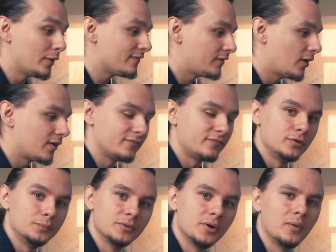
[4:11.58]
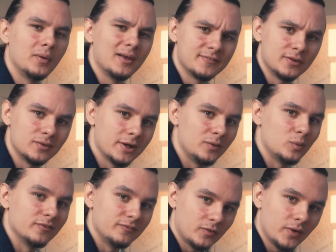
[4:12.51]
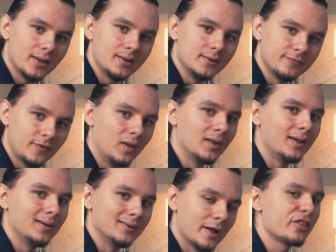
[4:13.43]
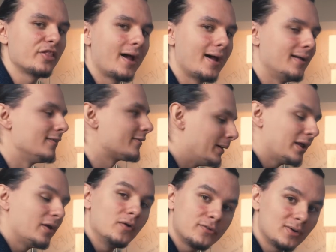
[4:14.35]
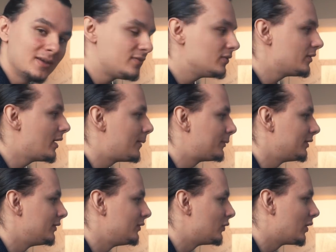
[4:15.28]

you have a lot of room to go left and right to avoid falling death tiles. But he also gives you the option to